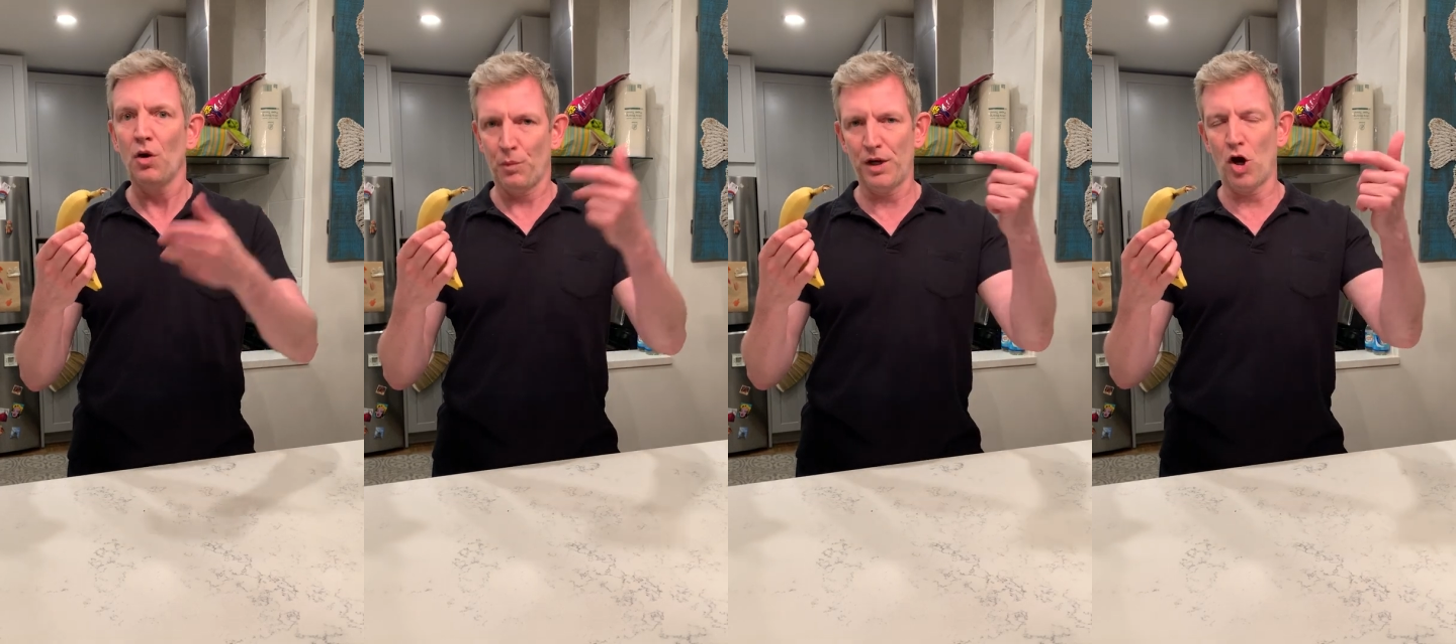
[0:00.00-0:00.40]

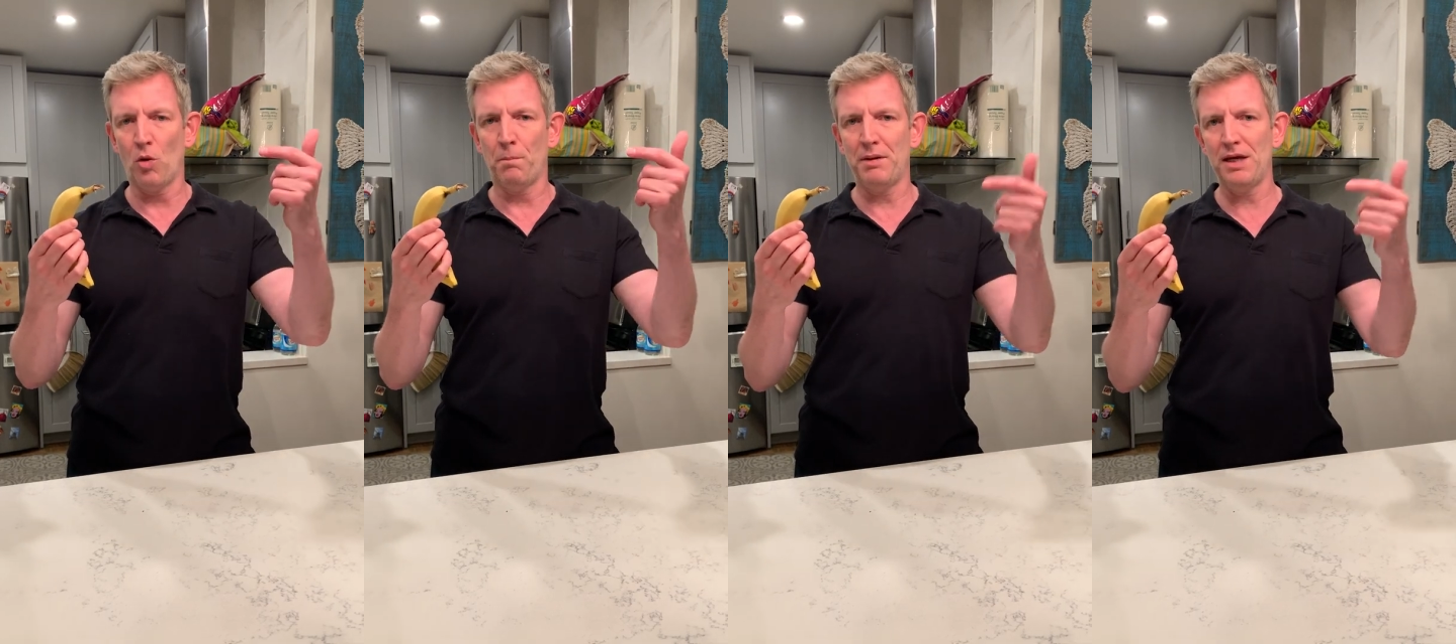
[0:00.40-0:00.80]
We know
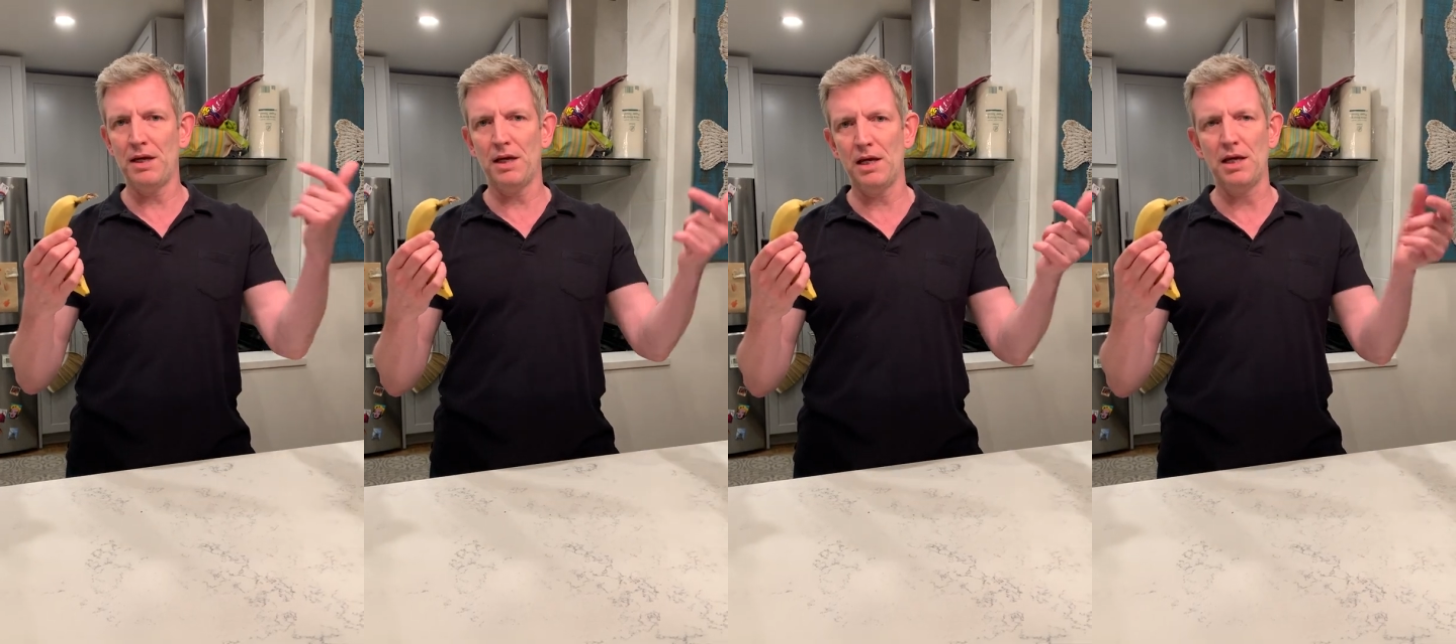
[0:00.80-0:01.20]
PE
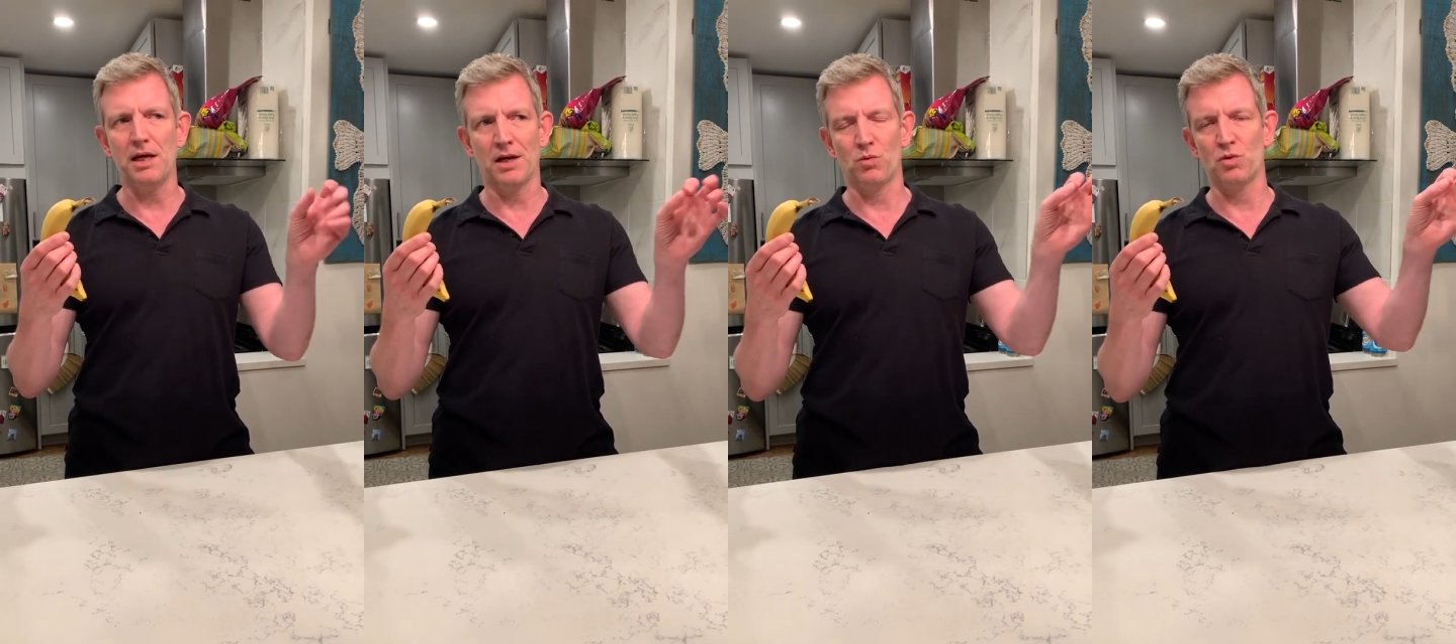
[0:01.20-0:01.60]

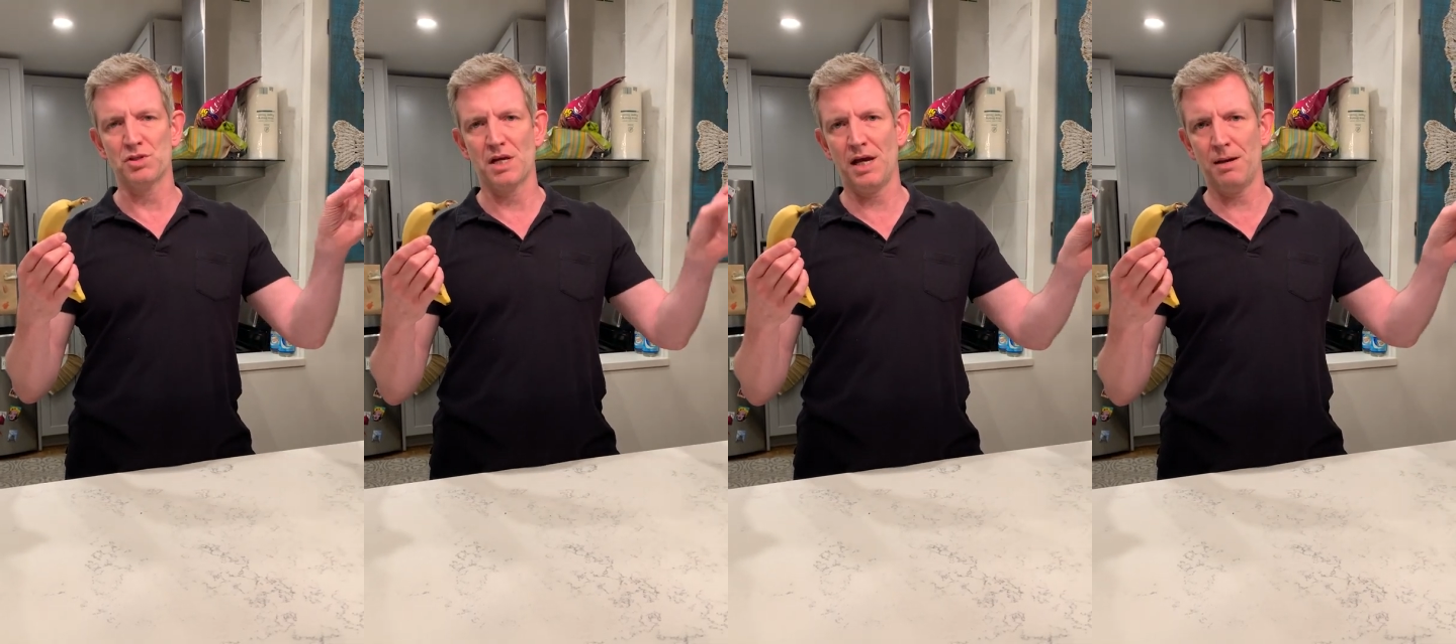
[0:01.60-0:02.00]
equals
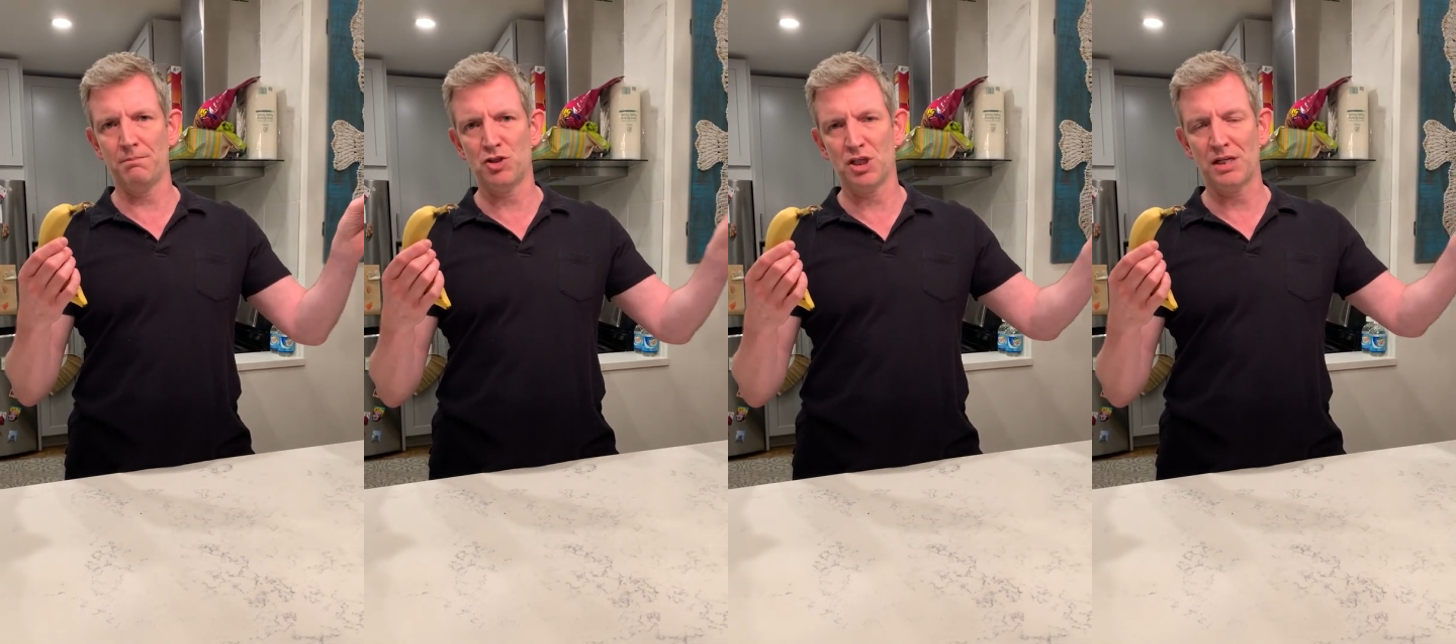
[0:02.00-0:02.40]

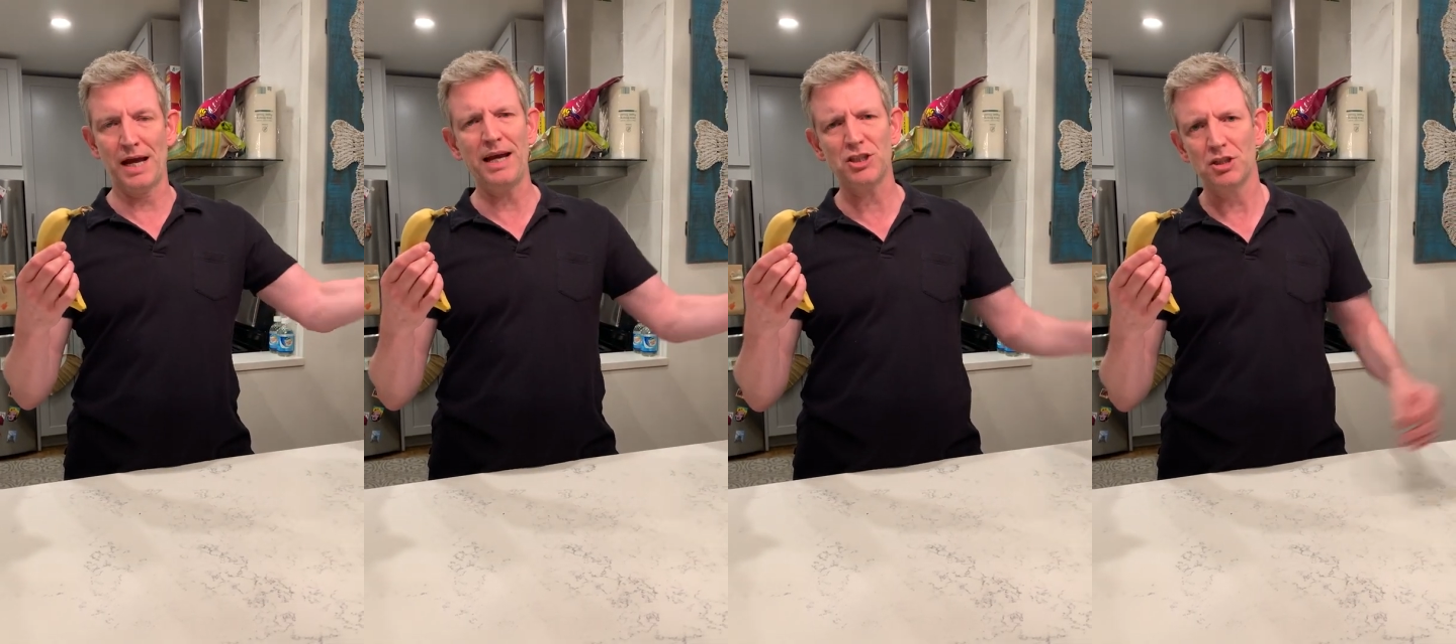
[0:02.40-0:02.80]

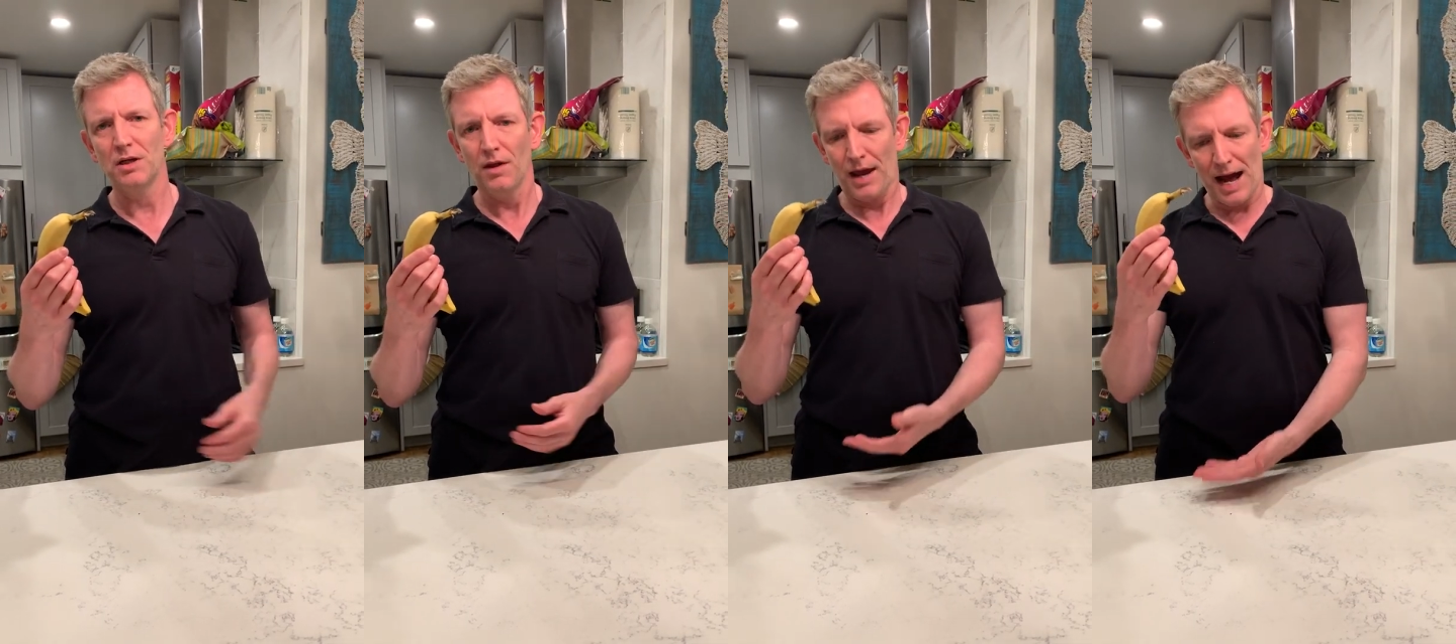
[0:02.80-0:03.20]
mgh.
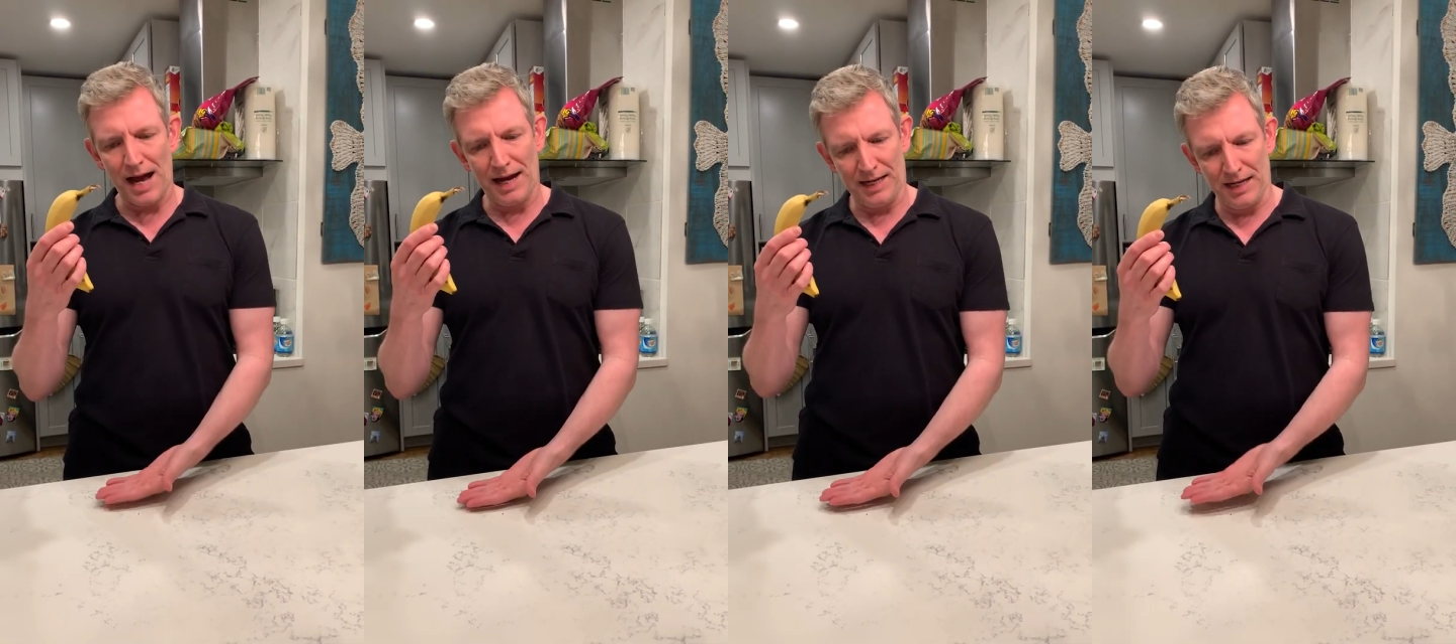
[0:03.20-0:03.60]

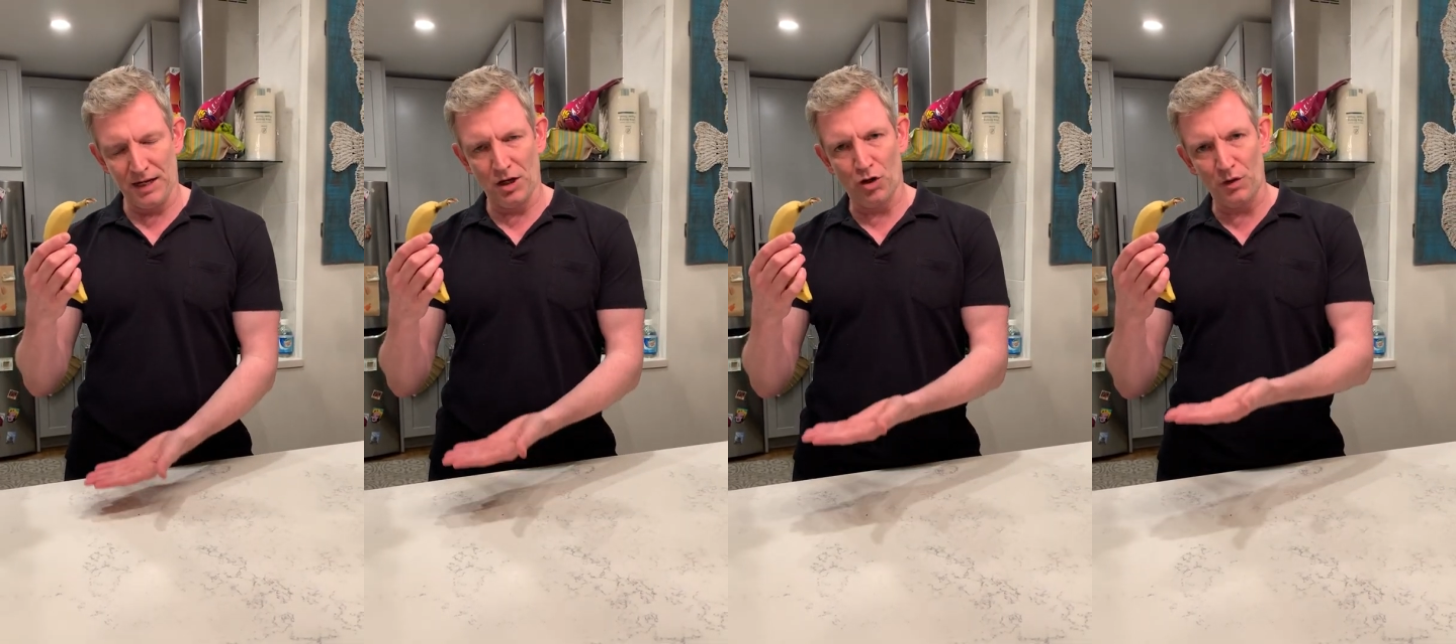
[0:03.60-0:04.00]
I
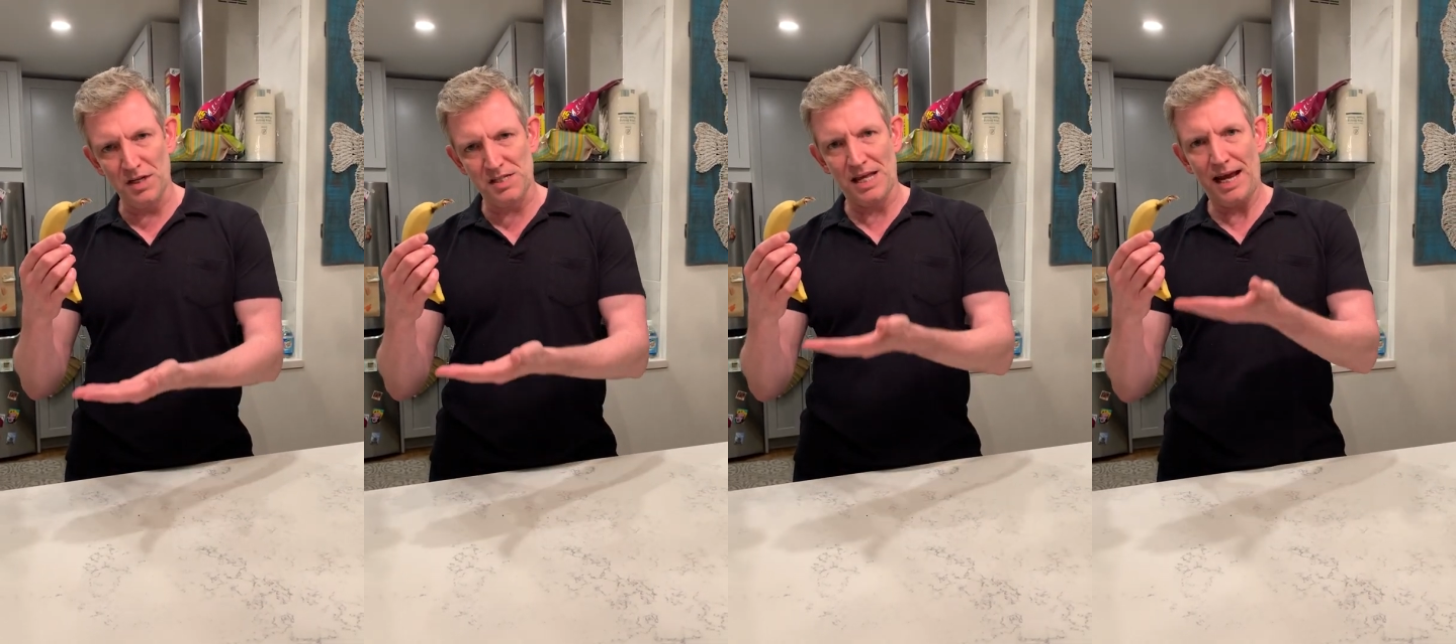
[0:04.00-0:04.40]

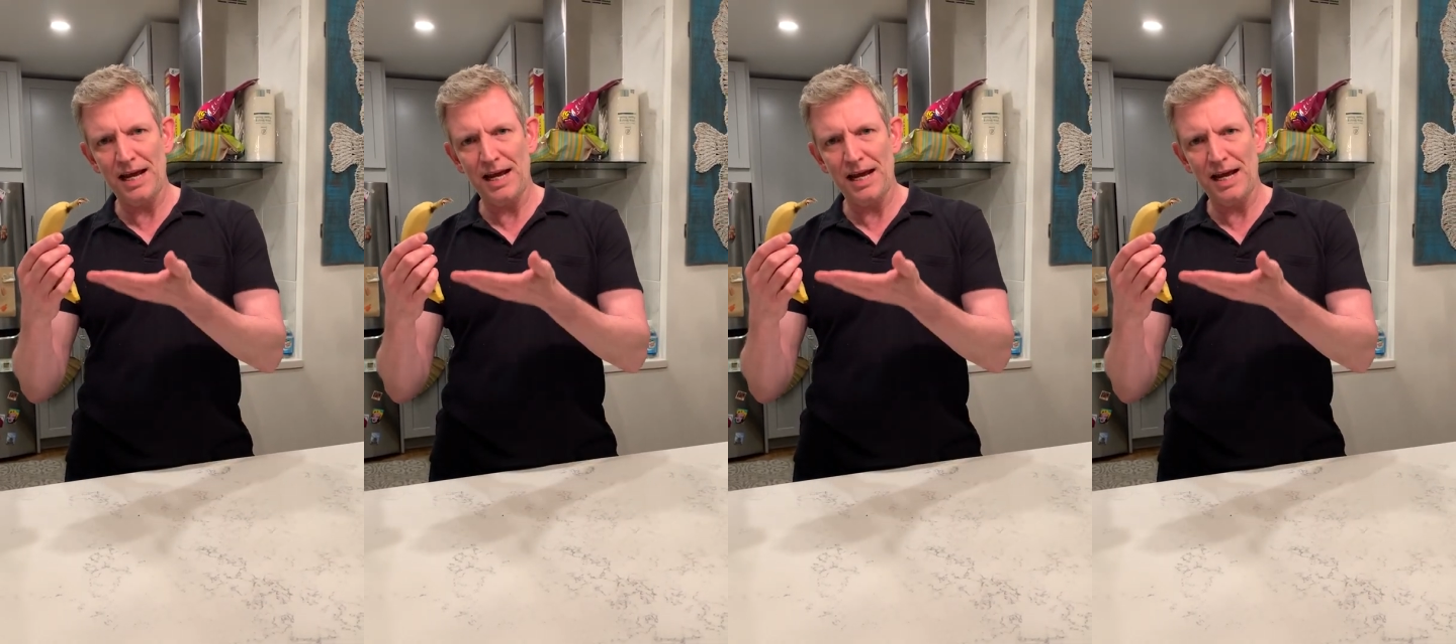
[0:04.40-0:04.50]
increase the